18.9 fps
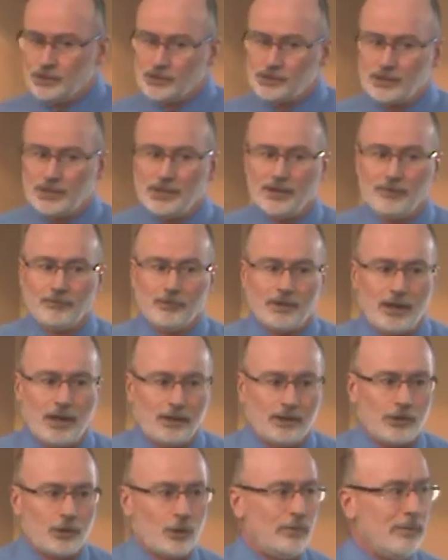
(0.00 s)
And just to give
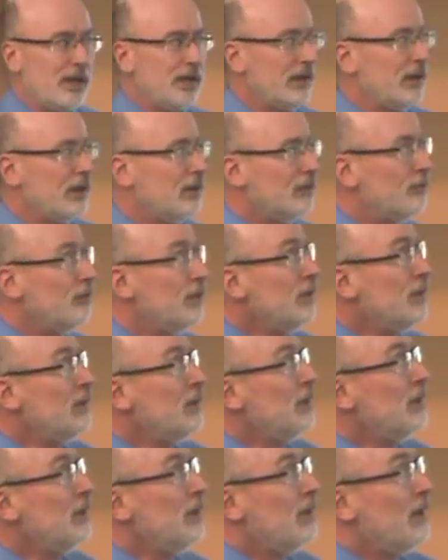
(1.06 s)
a little bit of
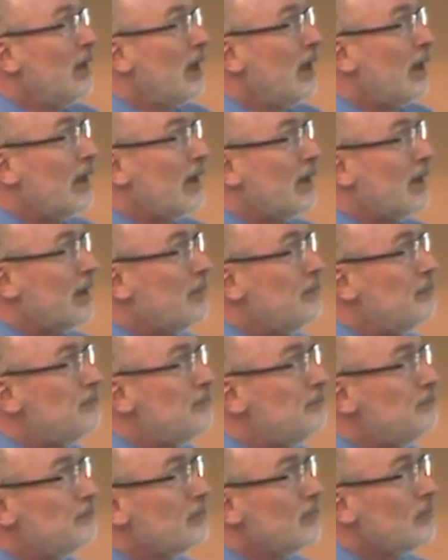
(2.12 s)

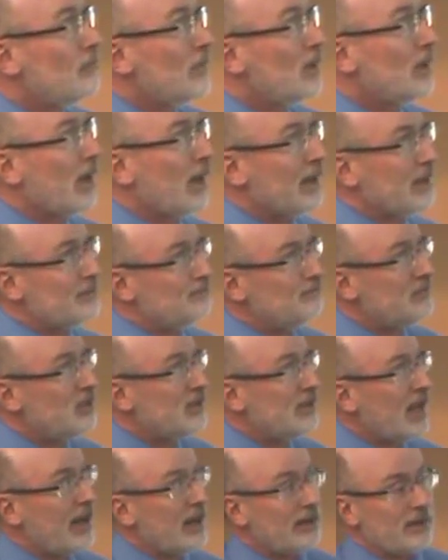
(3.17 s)
kind of
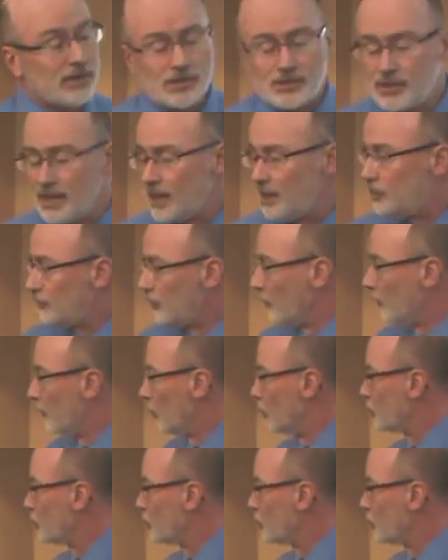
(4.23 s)
setting the stage for